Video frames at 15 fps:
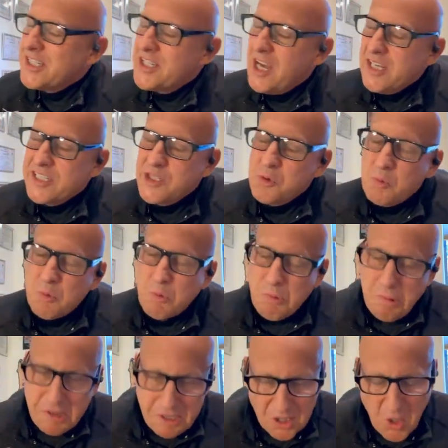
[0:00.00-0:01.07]
touch
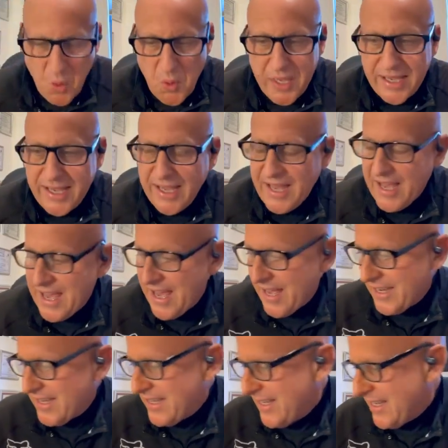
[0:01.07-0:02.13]
real quick on